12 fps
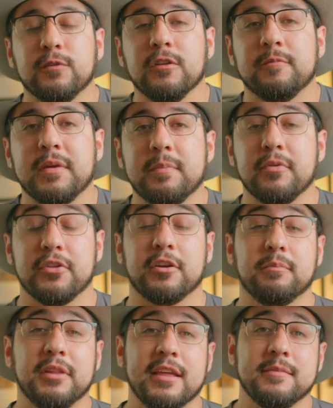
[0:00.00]
I've never
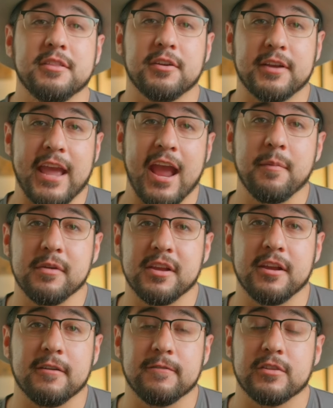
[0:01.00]
been someone that really
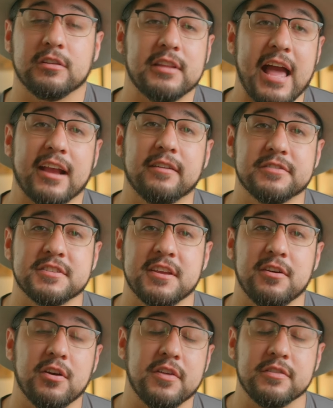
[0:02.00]
cared too much about the
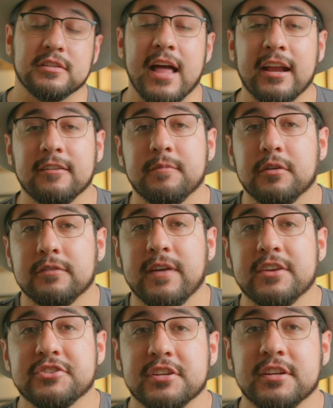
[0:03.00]
aesthetic for stills because
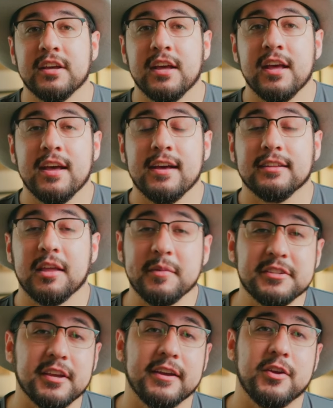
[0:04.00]
I edit them
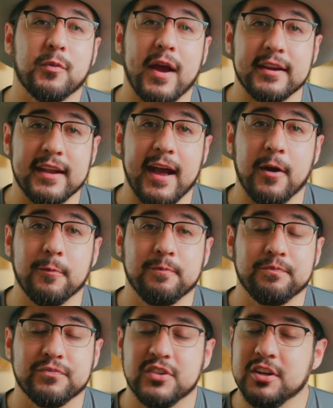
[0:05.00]
in post, but
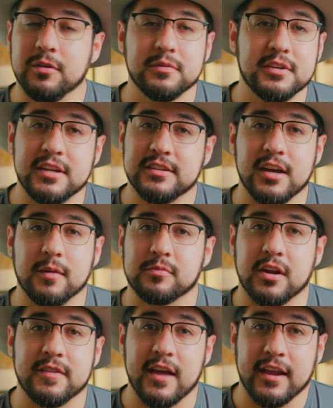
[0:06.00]
the ability to
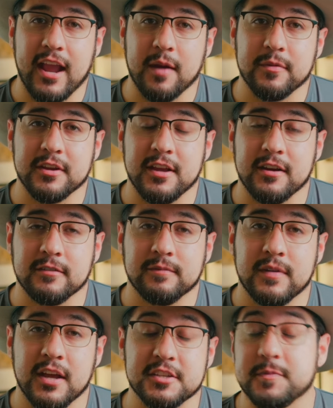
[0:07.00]
push and
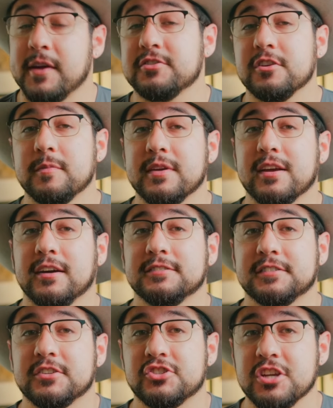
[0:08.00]
pull and to be able to add my
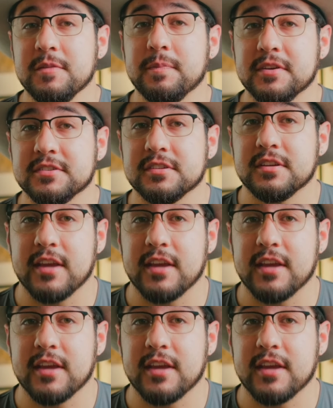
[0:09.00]
own flair to a